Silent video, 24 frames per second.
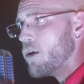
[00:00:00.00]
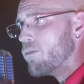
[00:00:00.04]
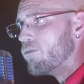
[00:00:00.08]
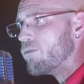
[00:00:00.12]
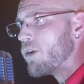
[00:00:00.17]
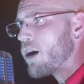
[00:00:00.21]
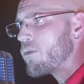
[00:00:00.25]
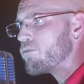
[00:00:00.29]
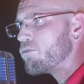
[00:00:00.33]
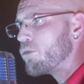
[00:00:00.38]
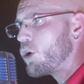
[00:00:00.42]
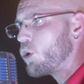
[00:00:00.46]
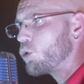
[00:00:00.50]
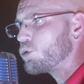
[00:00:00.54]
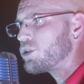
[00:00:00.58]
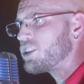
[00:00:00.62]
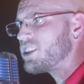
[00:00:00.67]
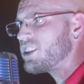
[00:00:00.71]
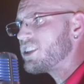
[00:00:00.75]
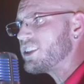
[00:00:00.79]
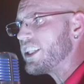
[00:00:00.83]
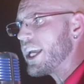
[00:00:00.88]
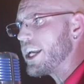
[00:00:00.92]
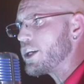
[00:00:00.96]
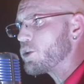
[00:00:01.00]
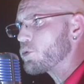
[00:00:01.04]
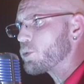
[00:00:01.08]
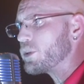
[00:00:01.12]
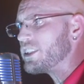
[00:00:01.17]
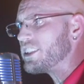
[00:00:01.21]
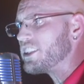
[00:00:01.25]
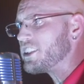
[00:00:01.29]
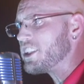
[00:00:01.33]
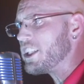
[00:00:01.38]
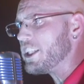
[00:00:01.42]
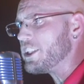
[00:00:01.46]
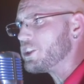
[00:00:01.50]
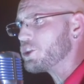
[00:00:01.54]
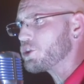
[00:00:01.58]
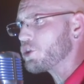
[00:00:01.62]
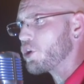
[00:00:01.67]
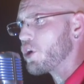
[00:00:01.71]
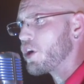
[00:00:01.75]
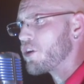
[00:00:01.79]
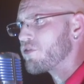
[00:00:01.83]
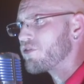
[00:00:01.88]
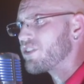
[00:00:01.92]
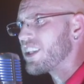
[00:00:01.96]
my most sacred
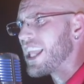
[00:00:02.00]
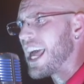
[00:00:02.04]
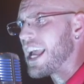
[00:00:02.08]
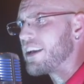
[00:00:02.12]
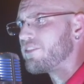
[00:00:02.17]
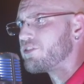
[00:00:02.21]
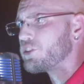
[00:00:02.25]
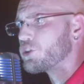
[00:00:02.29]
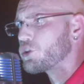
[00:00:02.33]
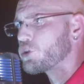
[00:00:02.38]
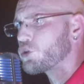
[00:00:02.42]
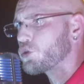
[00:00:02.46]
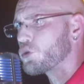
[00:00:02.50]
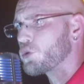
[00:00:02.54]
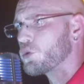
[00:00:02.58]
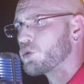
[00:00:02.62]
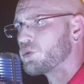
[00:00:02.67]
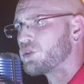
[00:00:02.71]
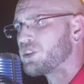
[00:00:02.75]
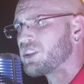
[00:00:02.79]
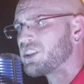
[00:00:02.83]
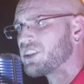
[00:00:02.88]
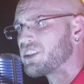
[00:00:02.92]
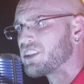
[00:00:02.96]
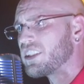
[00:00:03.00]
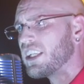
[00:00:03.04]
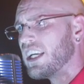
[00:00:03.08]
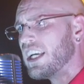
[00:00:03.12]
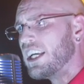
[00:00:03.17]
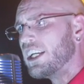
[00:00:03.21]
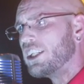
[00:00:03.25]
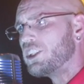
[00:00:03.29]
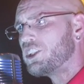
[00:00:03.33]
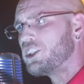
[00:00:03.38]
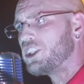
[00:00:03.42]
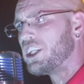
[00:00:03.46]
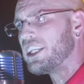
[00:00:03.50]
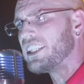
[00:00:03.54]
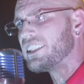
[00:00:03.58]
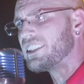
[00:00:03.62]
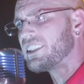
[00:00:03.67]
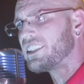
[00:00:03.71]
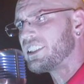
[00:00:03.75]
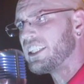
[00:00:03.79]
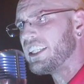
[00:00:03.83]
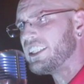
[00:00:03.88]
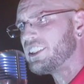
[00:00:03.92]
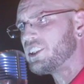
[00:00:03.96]
teacher of life's truths. She
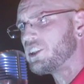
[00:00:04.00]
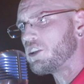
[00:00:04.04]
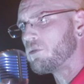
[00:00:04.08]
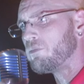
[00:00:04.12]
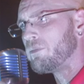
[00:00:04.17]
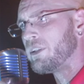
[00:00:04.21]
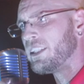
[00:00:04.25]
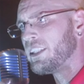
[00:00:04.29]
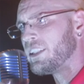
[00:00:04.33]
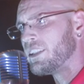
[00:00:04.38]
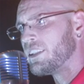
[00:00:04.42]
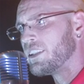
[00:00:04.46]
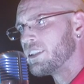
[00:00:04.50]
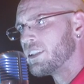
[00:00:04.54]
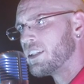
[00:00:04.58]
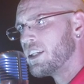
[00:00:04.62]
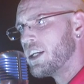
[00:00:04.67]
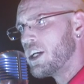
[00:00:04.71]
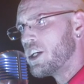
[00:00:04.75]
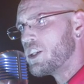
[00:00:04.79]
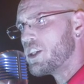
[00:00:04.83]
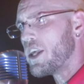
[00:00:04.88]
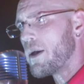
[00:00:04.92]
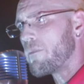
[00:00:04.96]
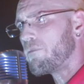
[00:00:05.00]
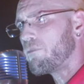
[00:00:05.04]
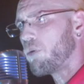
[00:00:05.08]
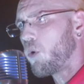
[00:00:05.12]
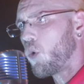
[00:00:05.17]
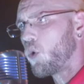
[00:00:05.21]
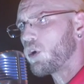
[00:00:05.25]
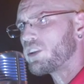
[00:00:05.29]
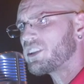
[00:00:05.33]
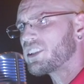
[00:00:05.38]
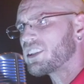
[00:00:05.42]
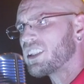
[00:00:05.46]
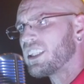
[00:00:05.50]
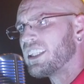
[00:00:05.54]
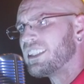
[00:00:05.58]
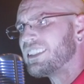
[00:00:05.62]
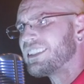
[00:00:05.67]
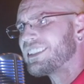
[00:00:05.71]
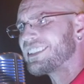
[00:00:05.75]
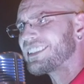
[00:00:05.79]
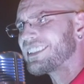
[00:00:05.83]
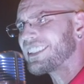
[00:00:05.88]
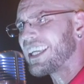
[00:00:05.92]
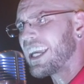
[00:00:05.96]
is teaching me that porcelain
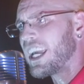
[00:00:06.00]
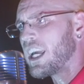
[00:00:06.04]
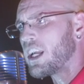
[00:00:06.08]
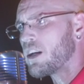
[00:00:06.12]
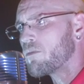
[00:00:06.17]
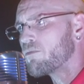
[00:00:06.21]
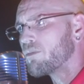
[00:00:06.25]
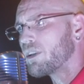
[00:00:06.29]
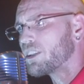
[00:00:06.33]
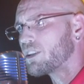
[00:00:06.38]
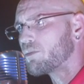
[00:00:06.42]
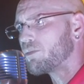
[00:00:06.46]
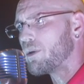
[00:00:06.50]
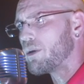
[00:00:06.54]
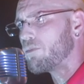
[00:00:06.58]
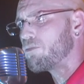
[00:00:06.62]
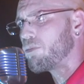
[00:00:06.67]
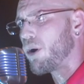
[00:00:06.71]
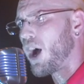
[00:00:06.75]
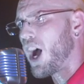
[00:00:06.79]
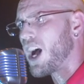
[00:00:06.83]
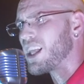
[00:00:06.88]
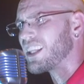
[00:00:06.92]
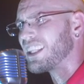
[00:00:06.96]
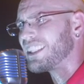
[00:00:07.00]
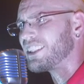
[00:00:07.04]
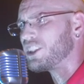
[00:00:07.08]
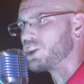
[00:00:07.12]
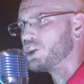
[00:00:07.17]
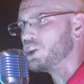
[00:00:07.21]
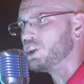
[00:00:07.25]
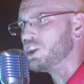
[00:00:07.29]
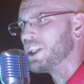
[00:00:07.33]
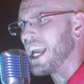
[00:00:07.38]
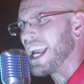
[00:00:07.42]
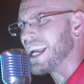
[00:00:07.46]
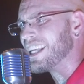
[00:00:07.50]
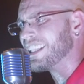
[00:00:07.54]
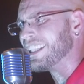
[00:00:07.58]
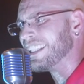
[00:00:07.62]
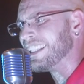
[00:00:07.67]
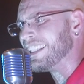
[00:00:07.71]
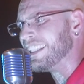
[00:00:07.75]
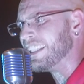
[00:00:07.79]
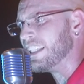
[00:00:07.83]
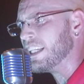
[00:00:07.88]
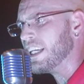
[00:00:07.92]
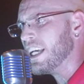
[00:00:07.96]
skin must be polished
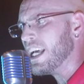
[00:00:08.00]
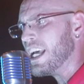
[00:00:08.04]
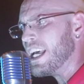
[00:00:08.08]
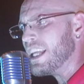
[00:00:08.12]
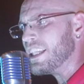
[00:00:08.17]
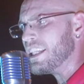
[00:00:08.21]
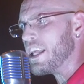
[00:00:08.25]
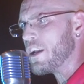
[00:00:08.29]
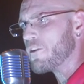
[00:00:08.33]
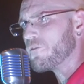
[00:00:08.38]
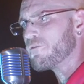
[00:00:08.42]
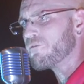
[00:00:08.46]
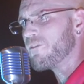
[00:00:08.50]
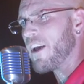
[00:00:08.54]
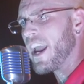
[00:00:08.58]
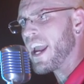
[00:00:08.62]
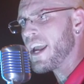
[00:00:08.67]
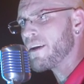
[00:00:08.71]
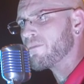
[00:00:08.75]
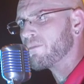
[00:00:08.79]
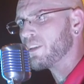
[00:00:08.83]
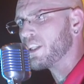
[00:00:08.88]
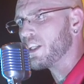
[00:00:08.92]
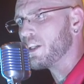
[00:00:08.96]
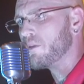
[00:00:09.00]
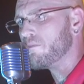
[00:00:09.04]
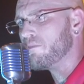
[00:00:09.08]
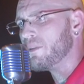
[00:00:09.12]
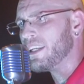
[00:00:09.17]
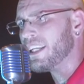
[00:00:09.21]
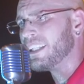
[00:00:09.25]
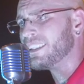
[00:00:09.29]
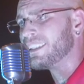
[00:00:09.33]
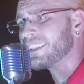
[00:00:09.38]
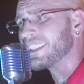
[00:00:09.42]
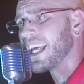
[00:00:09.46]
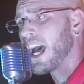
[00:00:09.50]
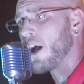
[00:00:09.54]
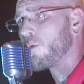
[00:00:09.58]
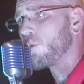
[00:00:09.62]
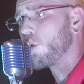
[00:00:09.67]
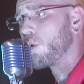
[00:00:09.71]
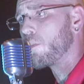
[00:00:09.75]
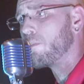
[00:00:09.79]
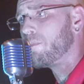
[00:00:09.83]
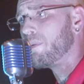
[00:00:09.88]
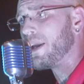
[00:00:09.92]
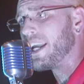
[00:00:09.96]
daily, that family means I
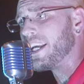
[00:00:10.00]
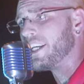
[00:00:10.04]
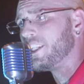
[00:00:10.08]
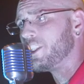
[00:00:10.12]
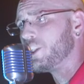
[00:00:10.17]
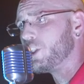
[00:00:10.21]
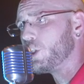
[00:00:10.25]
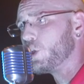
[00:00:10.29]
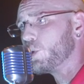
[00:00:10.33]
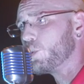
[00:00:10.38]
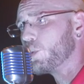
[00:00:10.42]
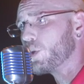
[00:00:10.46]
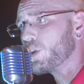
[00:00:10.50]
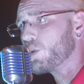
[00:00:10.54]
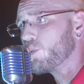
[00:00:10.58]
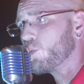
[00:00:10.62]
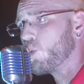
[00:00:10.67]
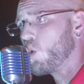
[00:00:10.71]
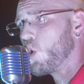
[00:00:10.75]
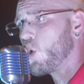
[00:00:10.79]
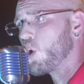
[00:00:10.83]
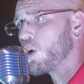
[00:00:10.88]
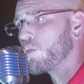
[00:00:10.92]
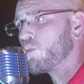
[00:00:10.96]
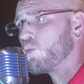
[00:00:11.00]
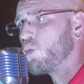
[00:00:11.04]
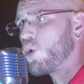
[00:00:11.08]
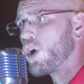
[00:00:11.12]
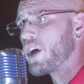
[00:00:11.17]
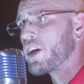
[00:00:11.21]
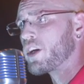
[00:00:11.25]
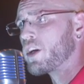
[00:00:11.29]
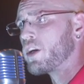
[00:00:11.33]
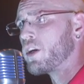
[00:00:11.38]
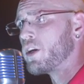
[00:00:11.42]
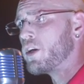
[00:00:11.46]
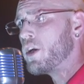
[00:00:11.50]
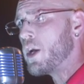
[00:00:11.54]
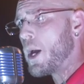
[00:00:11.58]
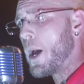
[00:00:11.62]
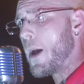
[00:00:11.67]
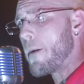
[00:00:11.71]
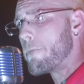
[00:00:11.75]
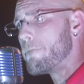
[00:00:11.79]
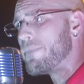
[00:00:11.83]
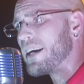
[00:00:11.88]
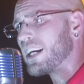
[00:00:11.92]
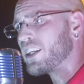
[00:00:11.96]
will bathe you with warm water,
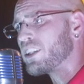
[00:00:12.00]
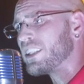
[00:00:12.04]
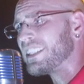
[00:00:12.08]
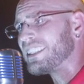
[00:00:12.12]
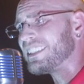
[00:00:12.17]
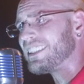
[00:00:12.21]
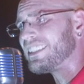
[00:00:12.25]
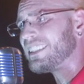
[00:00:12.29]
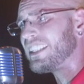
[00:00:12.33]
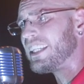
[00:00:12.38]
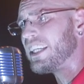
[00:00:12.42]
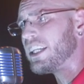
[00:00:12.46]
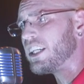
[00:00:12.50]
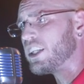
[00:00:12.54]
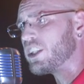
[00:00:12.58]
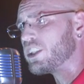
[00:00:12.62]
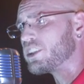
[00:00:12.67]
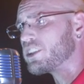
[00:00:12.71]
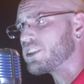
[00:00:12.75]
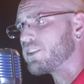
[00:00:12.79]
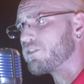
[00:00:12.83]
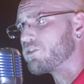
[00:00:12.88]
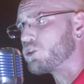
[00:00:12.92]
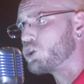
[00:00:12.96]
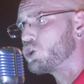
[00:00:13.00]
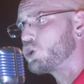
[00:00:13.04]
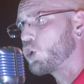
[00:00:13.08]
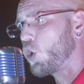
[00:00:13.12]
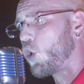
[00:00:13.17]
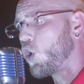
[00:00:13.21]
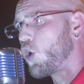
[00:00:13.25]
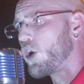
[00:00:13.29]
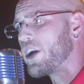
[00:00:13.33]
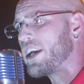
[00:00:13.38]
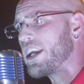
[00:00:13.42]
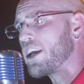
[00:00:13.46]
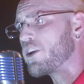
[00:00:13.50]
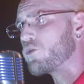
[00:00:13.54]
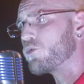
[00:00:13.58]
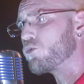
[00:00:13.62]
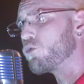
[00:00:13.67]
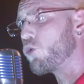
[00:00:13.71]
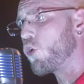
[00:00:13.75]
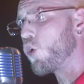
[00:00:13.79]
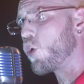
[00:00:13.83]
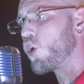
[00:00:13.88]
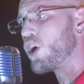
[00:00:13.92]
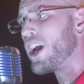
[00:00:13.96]
bearing tears of joy and
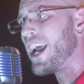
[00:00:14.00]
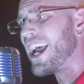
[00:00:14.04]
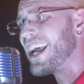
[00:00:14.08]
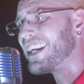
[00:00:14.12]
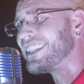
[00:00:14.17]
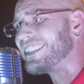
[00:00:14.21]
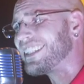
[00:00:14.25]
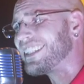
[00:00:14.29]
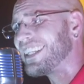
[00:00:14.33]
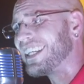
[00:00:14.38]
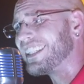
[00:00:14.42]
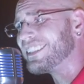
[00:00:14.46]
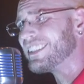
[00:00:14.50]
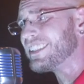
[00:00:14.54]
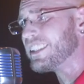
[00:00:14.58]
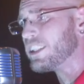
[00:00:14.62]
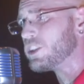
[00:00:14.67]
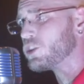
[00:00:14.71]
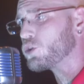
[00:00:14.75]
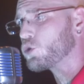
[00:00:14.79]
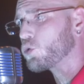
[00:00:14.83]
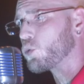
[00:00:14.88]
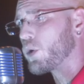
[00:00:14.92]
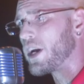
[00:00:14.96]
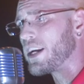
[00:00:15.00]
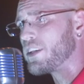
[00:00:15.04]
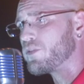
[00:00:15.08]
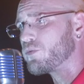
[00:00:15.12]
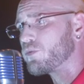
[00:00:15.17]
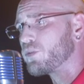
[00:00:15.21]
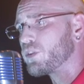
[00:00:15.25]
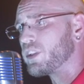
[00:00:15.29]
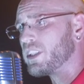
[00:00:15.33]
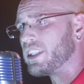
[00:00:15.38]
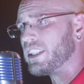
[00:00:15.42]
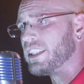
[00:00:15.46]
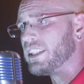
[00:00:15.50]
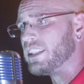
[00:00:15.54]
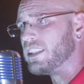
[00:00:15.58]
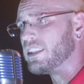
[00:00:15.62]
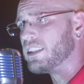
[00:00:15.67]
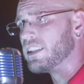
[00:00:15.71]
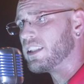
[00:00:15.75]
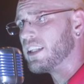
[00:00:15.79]
forehead kisses gratefully,